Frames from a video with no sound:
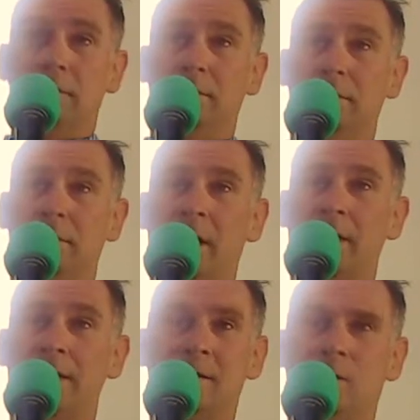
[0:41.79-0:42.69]
Okay. Right?
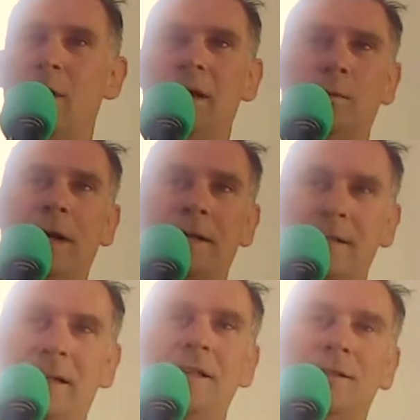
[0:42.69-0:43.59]
It's uh-huh. the Wild West.
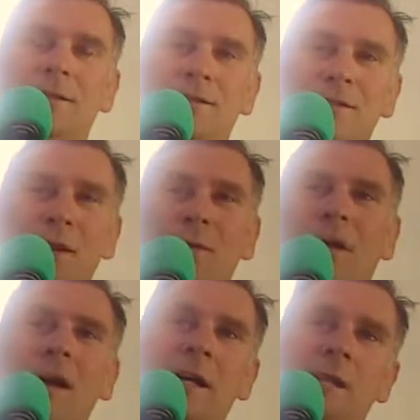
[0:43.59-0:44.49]
Uh-huh. So there's no laws.